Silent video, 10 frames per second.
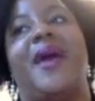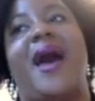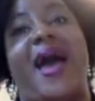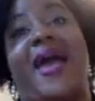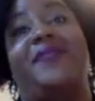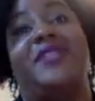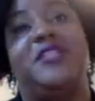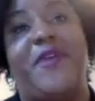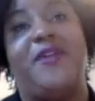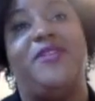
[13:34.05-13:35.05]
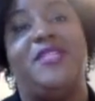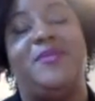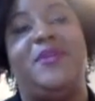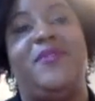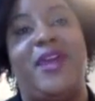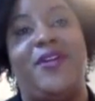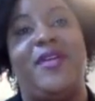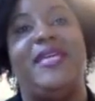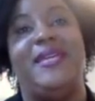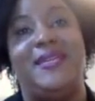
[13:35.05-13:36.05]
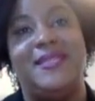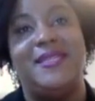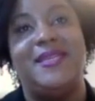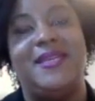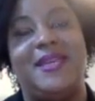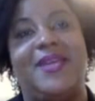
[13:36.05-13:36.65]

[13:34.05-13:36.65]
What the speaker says: I have just found it to be very easy,